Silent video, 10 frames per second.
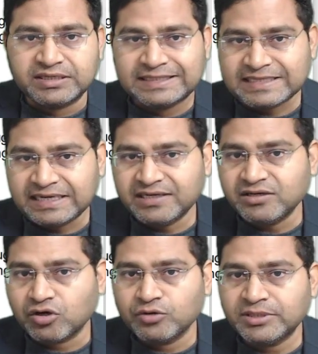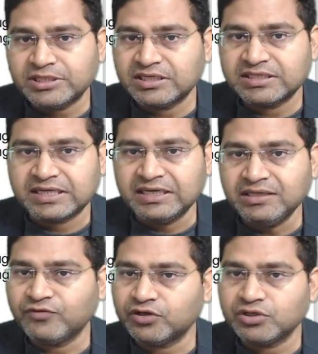Designer documents a
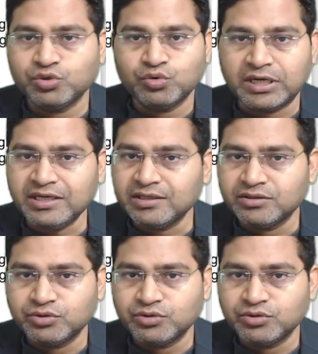design for a UI,